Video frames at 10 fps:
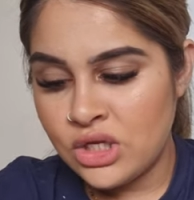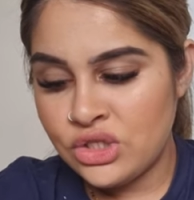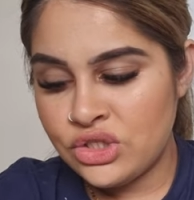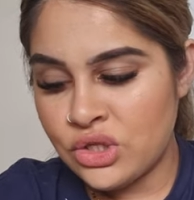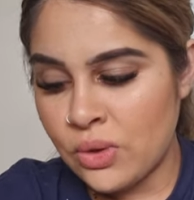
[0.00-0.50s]

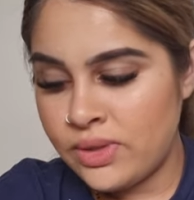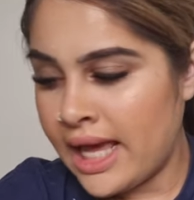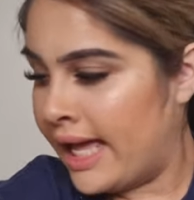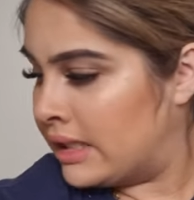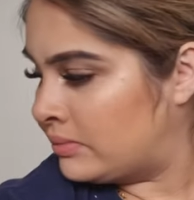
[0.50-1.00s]
So
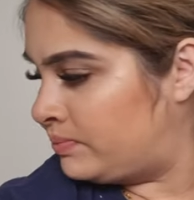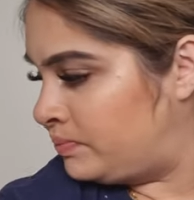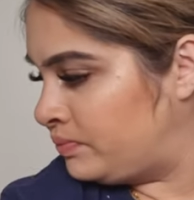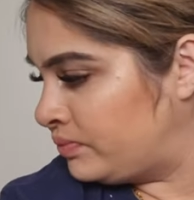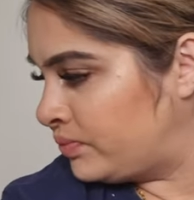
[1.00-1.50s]
yeah,
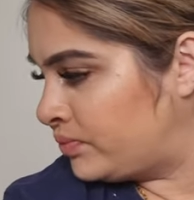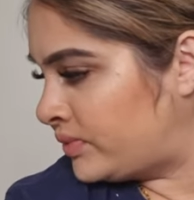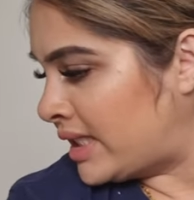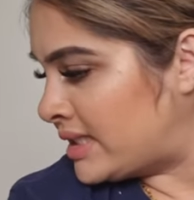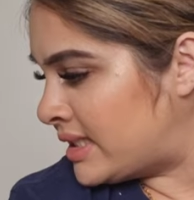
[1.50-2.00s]

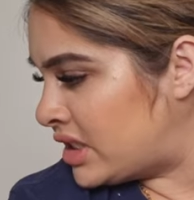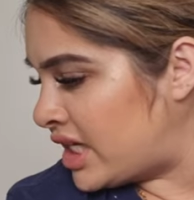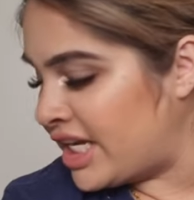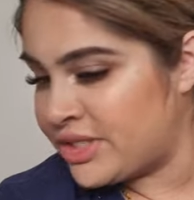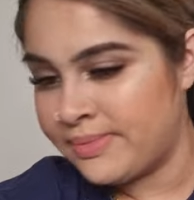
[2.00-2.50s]
that's the
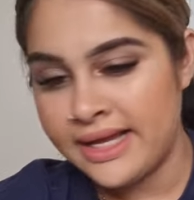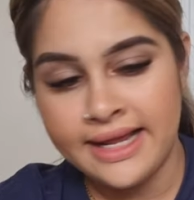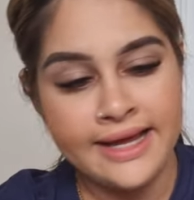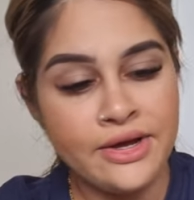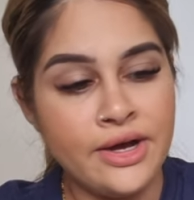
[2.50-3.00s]
change mat
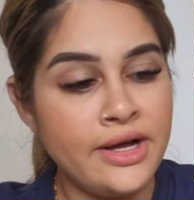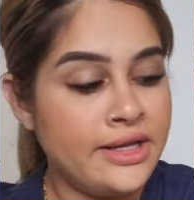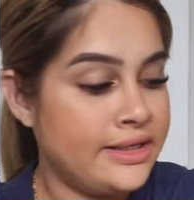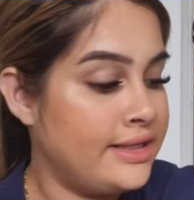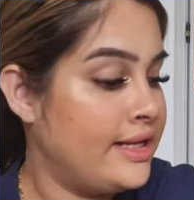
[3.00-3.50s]
I got.
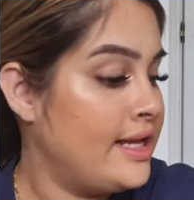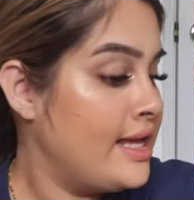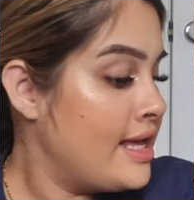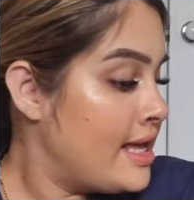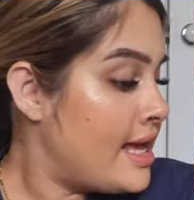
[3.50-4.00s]

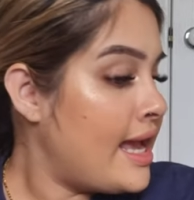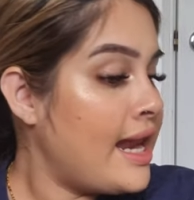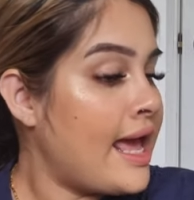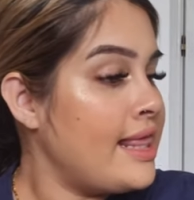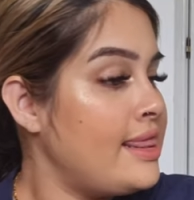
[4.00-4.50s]
And
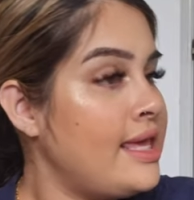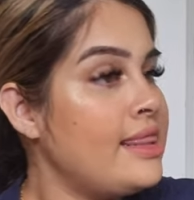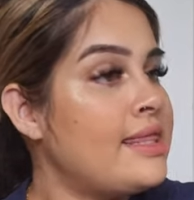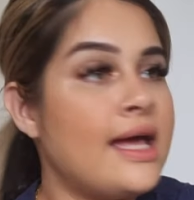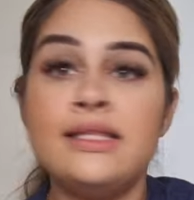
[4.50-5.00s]
I think
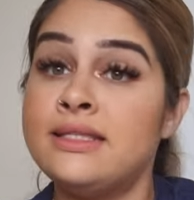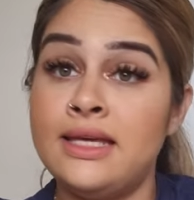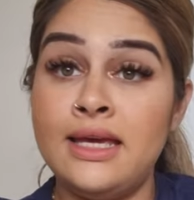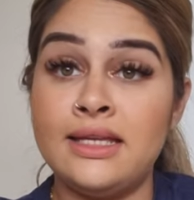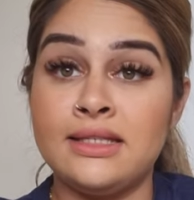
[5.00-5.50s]
that's
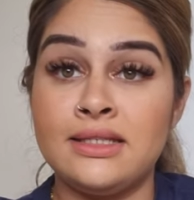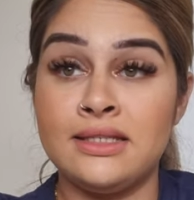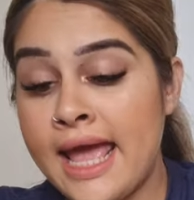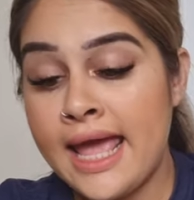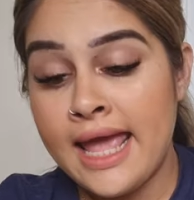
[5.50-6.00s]
it.
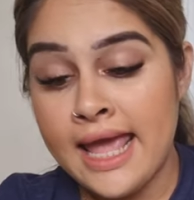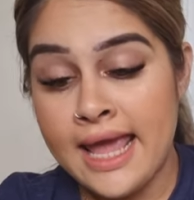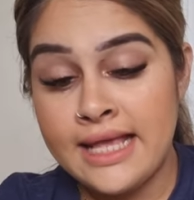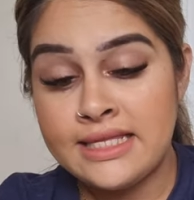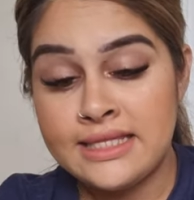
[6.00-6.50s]

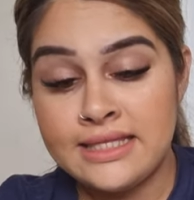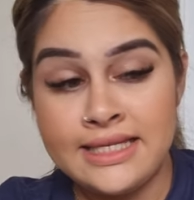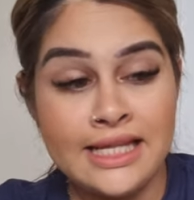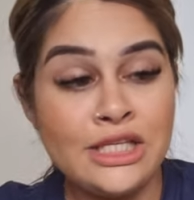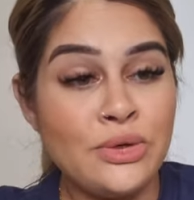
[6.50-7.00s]
I
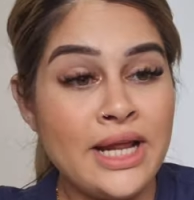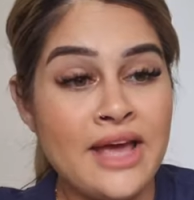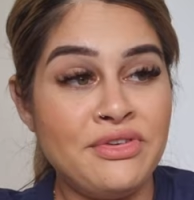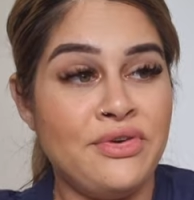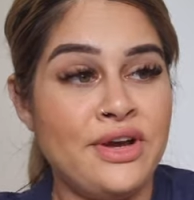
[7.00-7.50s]
still don't
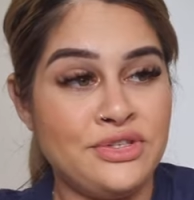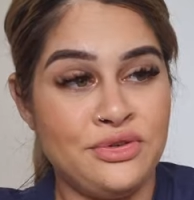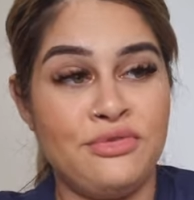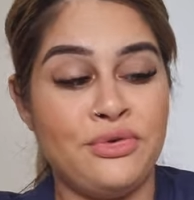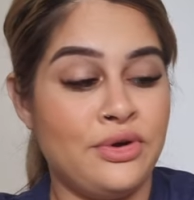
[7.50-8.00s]
have a
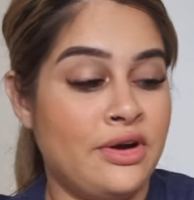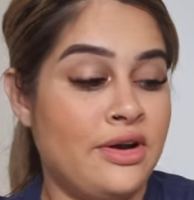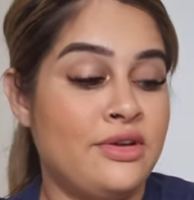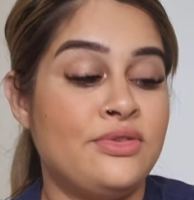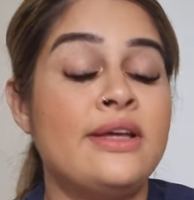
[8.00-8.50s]
dresser for
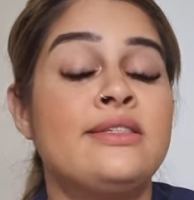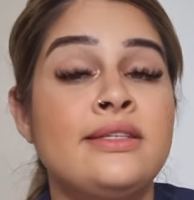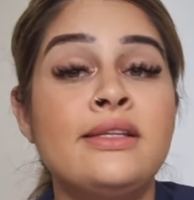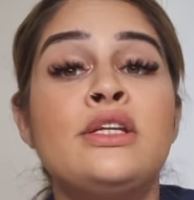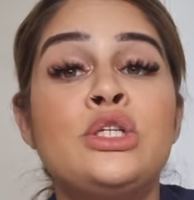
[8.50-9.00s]
her. So I
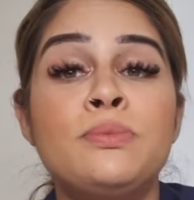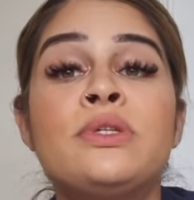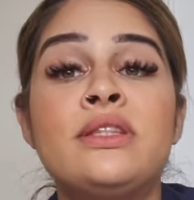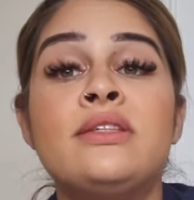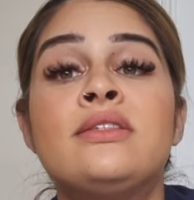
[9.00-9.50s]
still need to
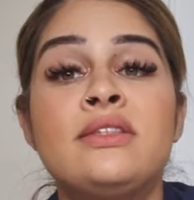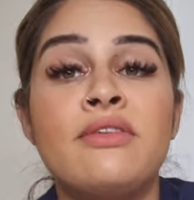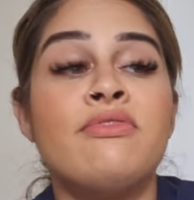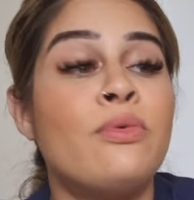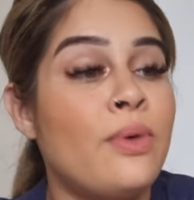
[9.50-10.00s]
put this
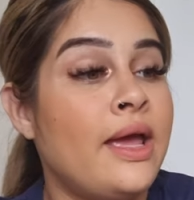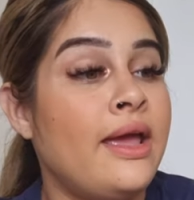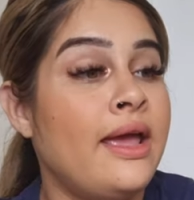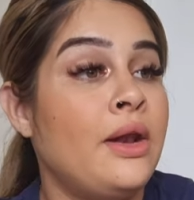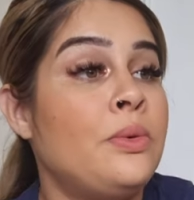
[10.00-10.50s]
stuff
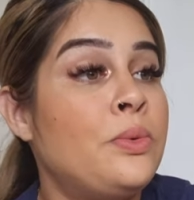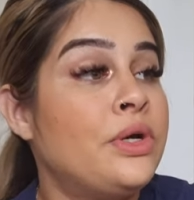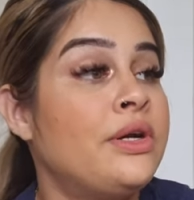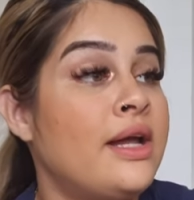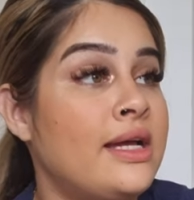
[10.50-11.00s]
away and
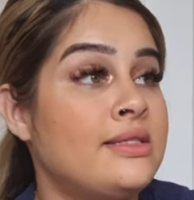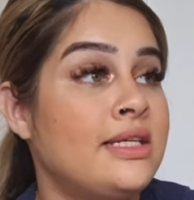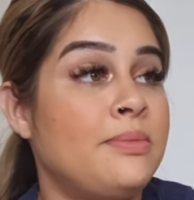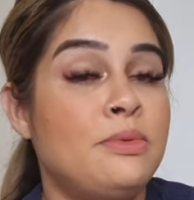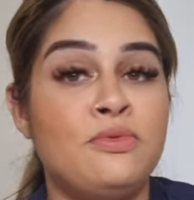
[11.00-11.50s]
organize
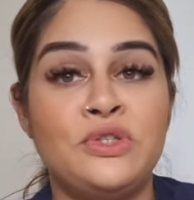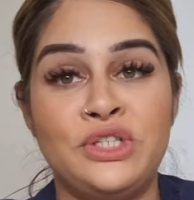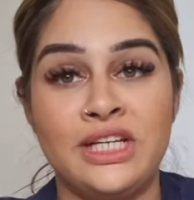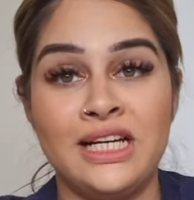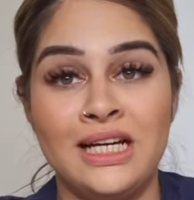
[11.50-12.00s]
it before
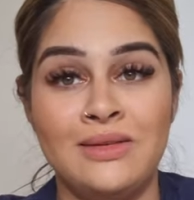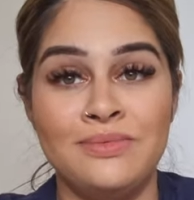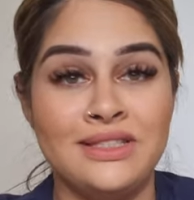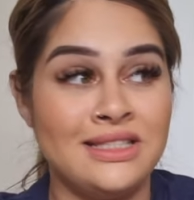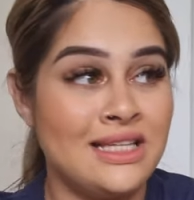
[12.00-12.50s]
she
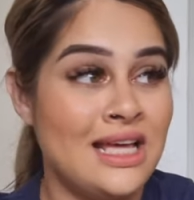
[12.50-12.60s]
comes.